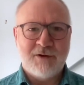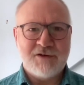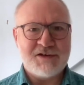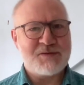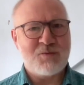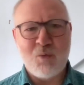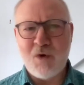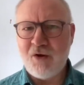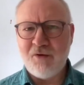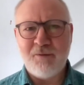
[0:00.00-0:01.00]
just
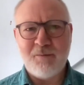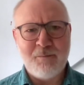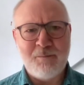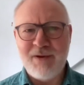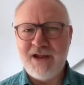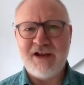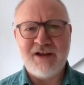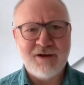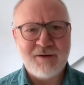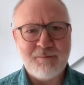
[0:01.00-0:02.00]
one
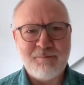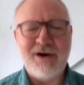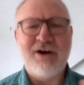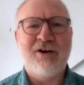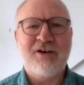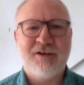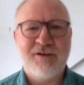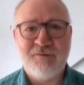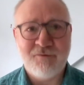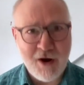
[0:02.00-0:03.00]
big bark,
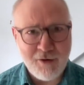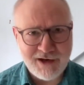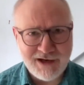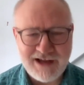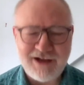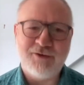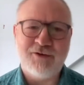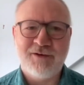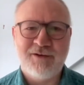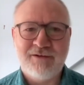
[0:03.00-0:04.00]
very
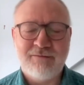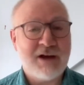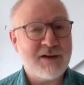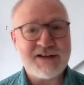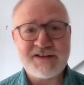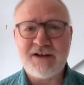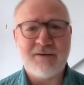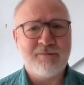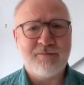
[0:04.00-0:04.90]
loud. And that's it.